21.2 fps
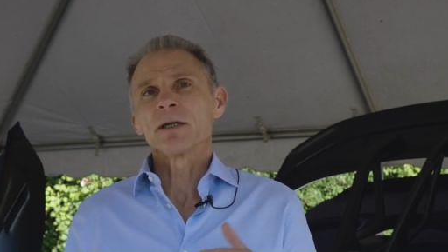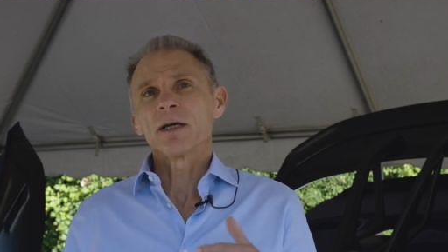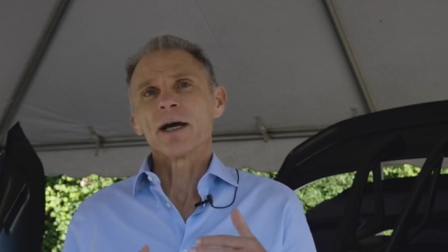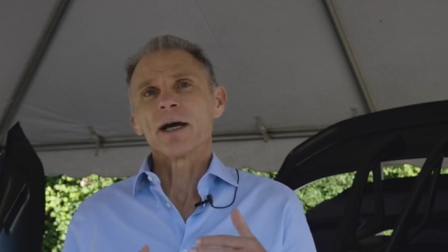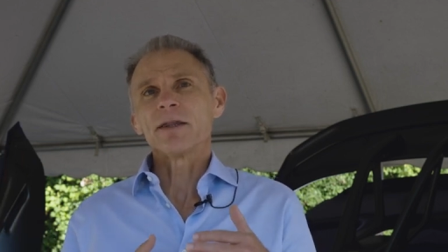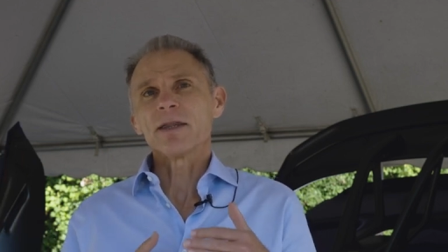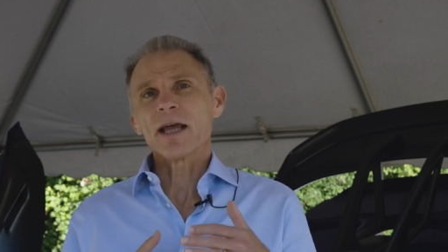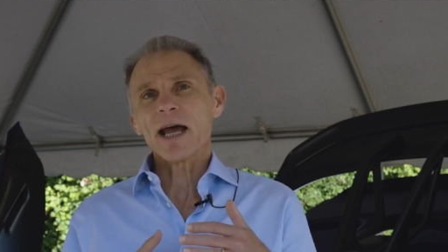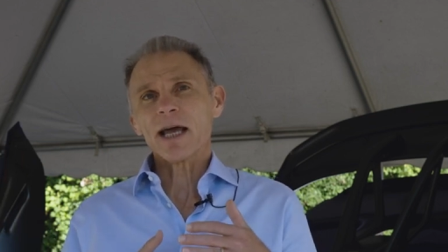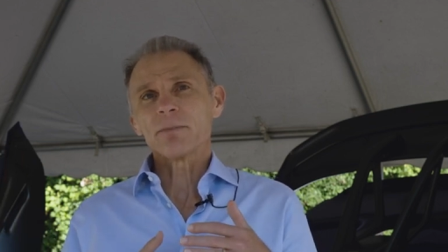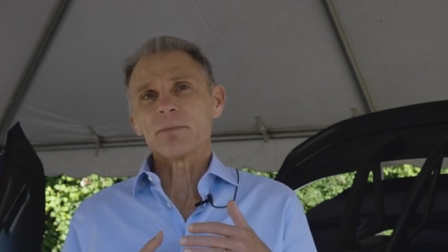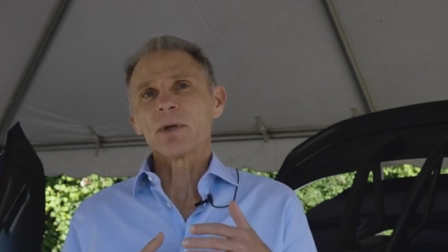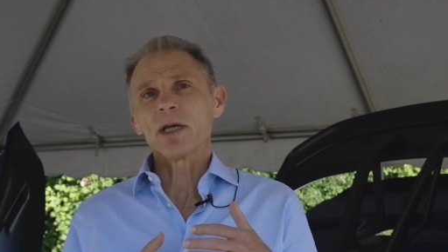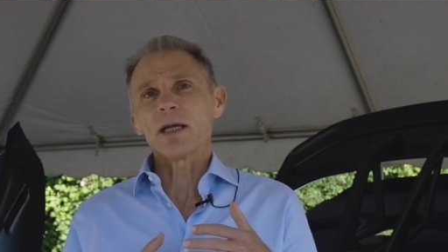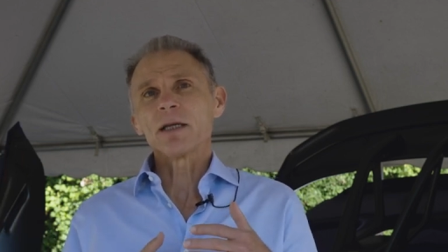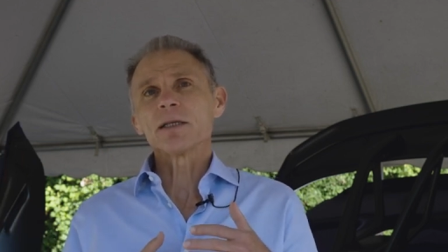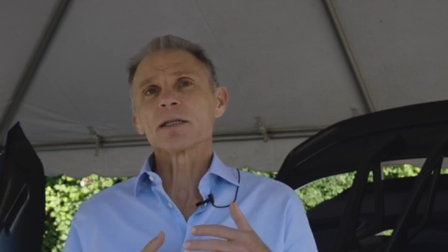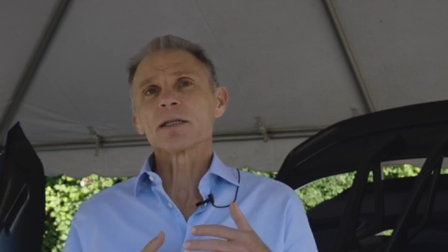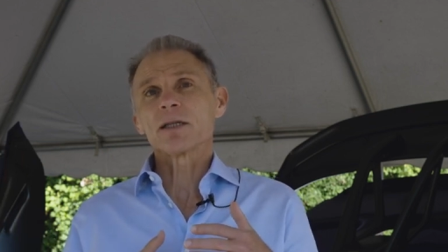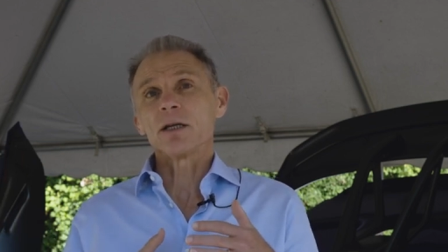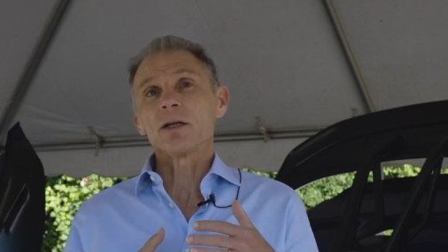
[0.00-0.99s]
And that
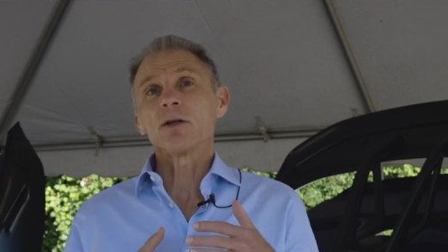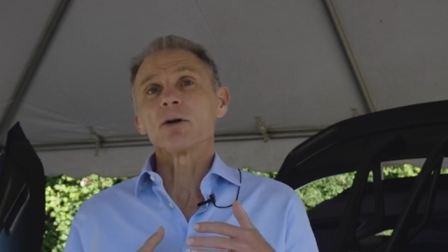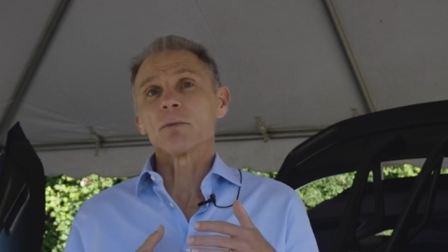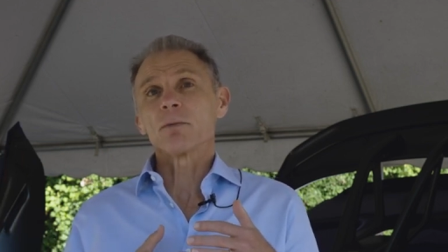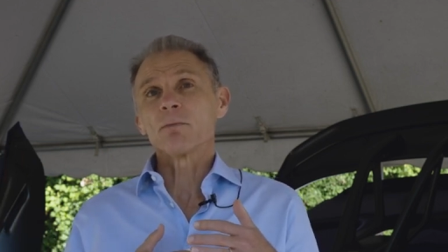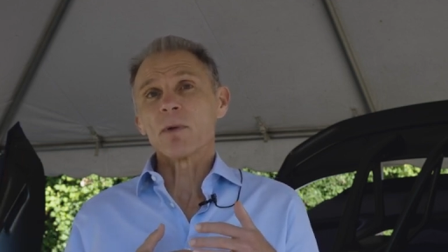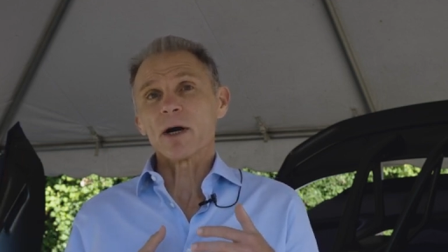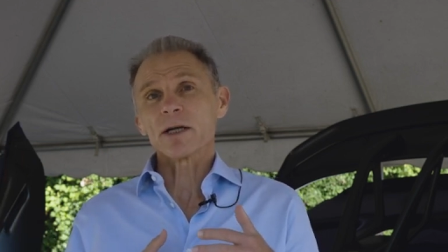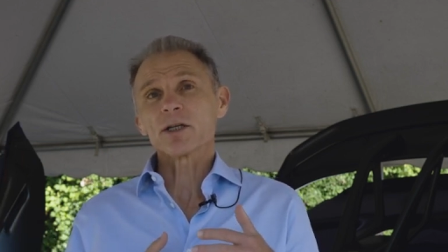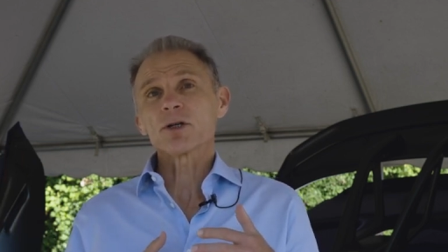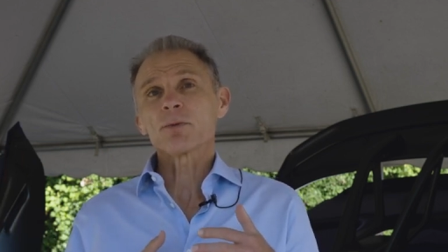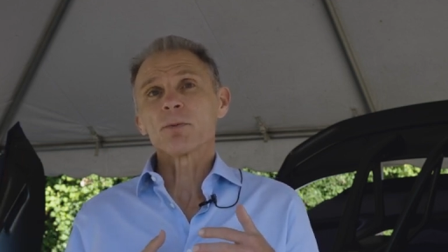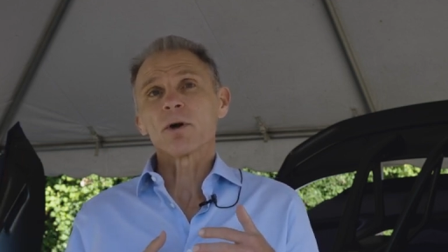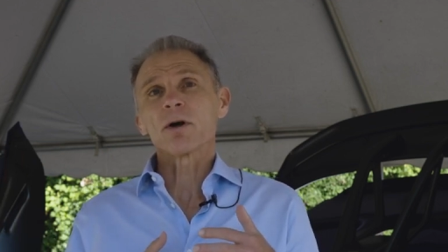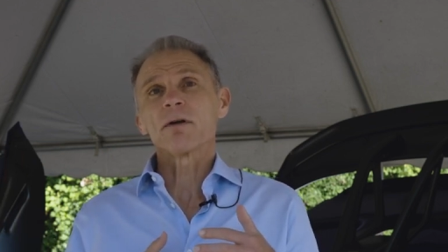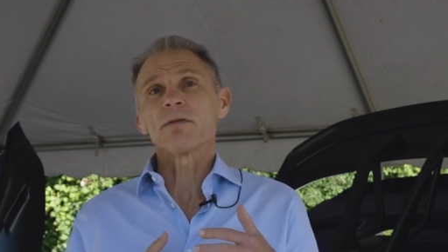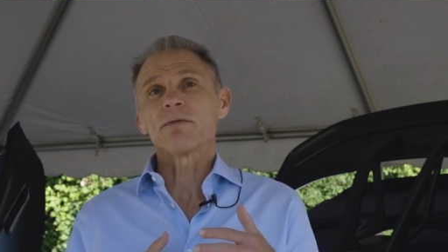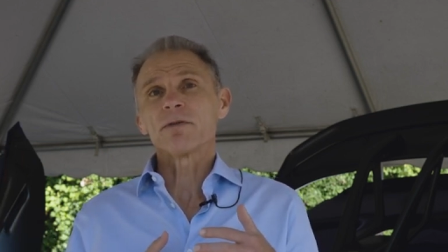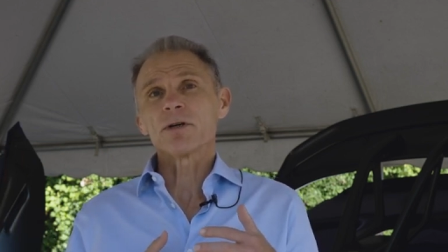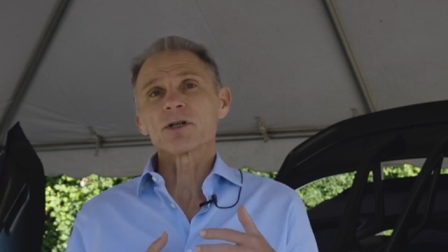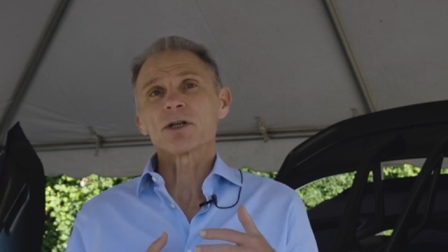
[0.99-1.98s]
means that you're much more
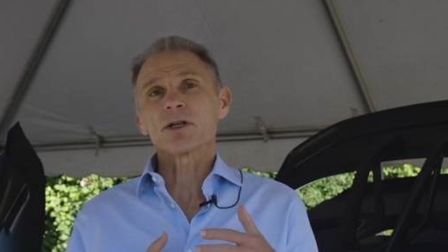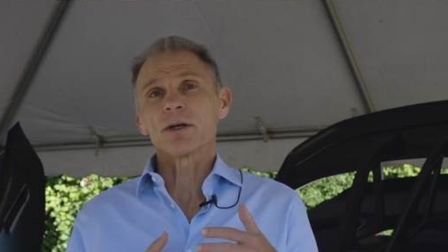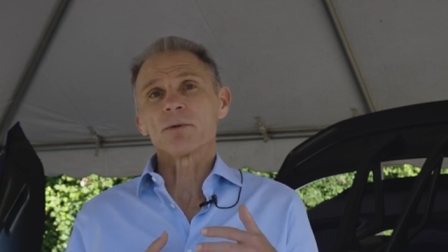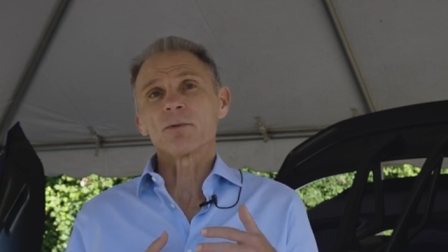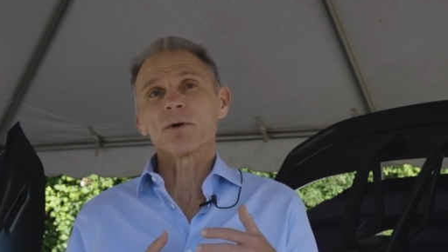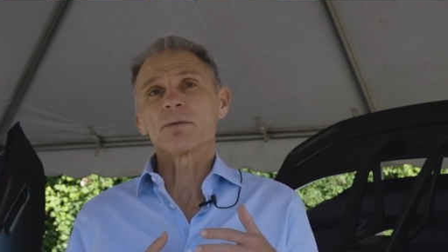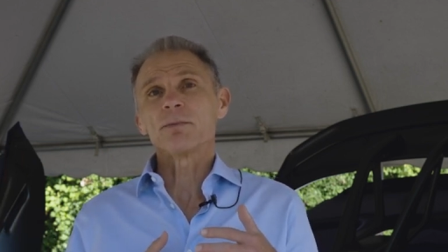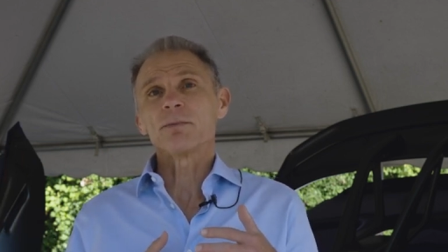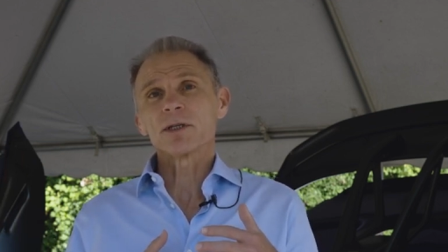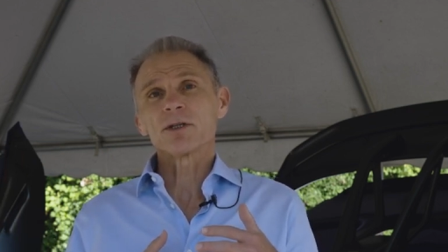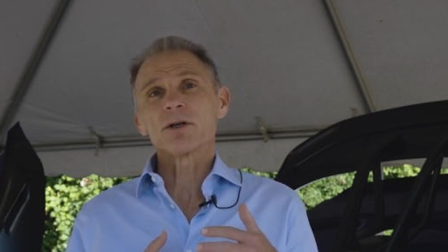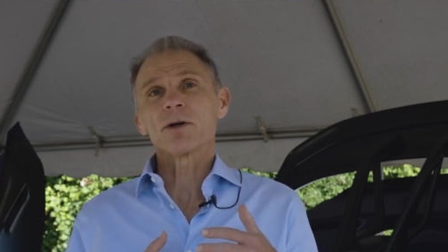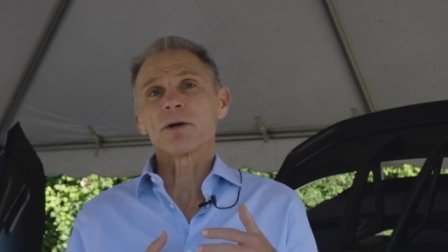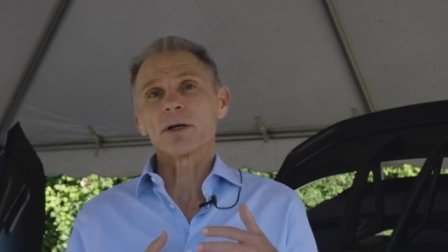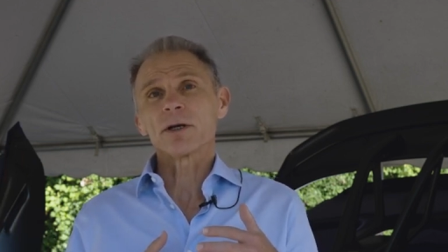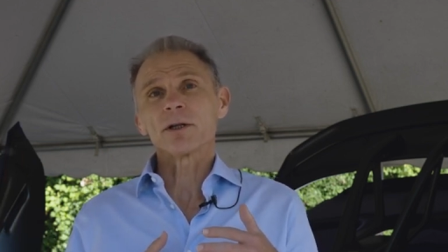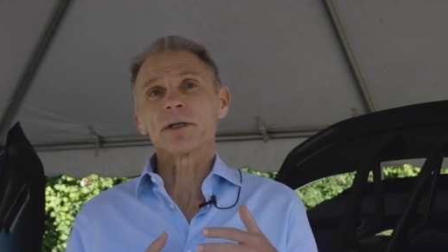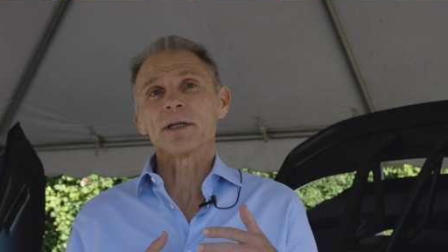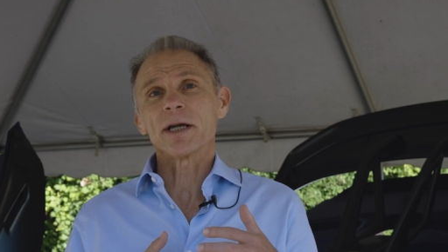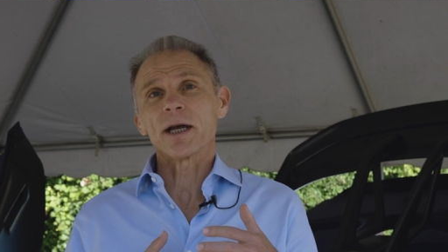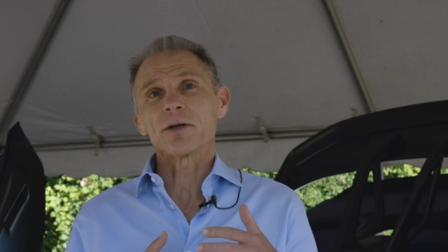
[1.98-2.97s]
efficient with
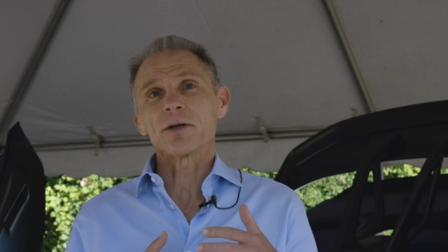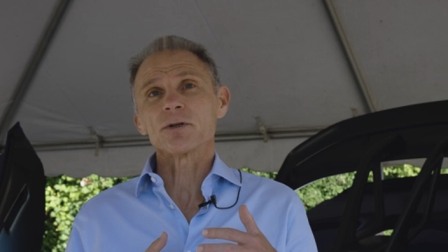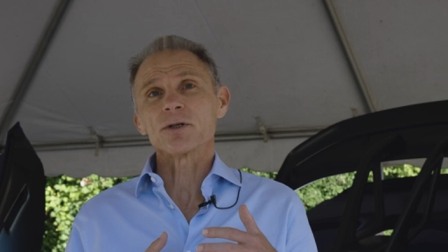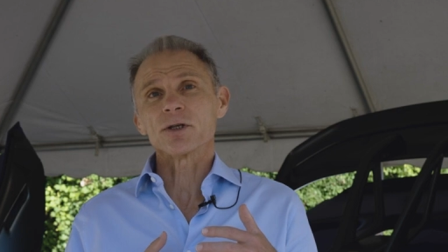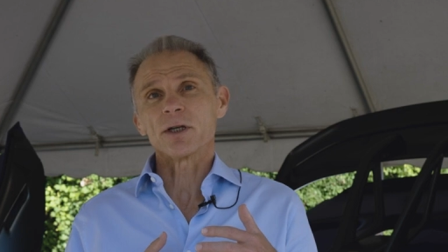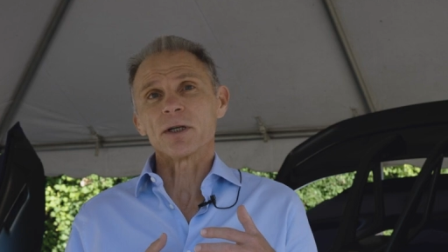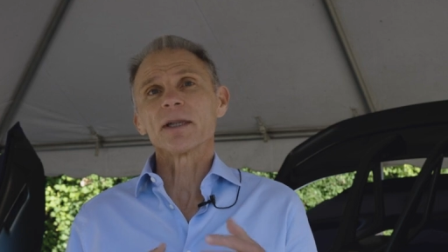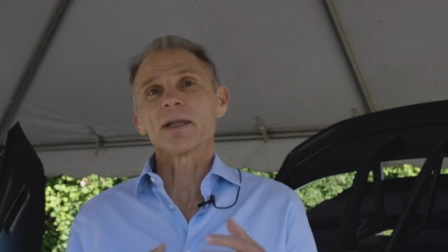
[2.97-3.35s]
material and energy.